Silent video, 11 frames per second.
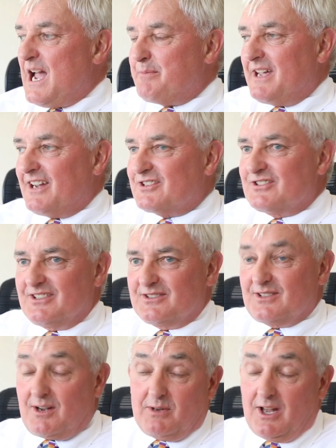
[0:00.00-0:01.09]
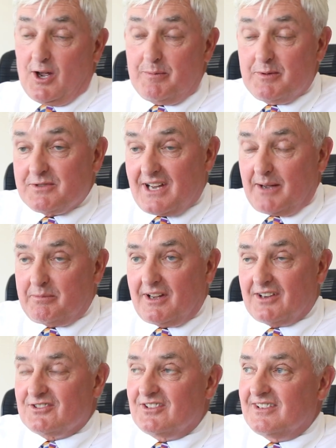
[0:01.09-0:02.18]
Happy accident. Oh, well, I hope it was a happy
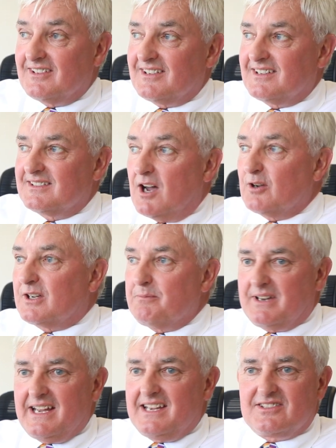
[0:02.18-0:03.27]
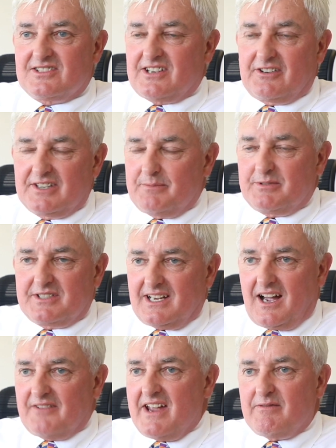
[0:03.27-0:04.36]
accident. Oh, complete
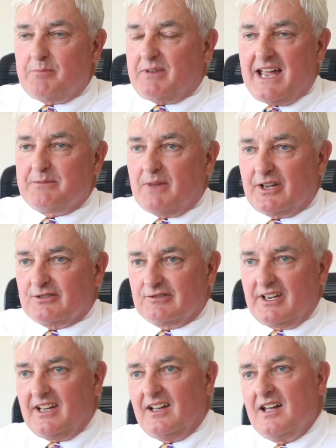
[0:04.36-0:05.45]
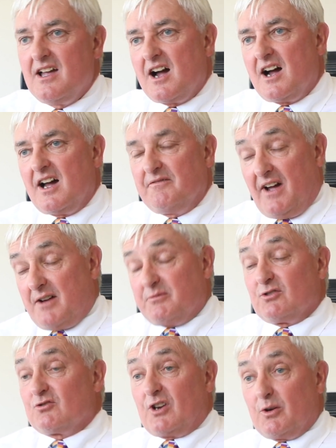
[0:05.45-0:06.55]
serendipity. I've never planned my career. In fact, I'm
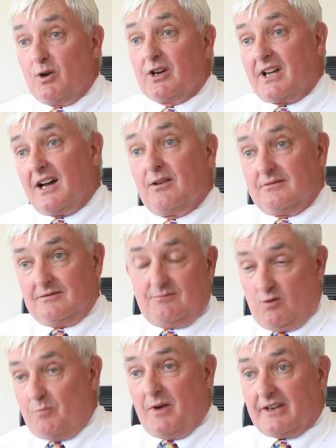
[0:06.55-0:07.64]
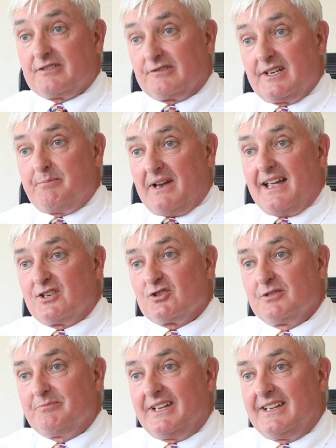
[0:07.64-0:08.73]
still trying to work out what my career plan
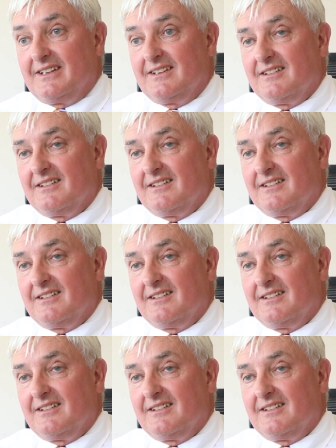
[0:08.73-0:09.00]
should be.